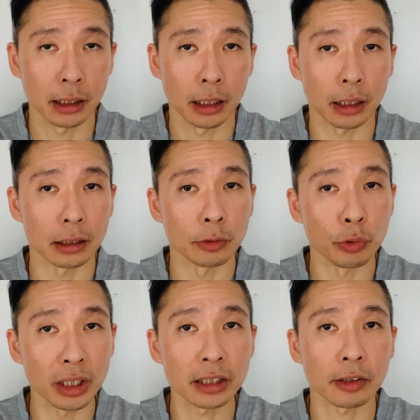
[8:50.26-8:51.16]
the
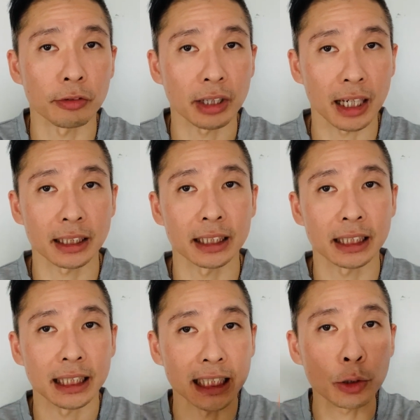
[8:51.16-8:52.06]
release of the gas is
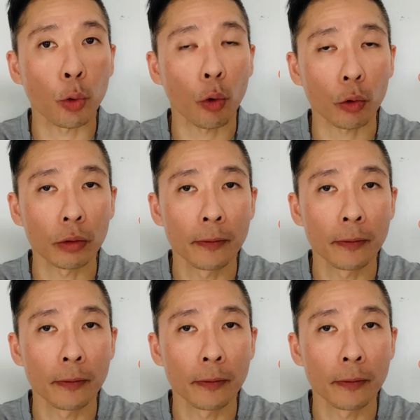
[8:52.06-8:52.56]
equal,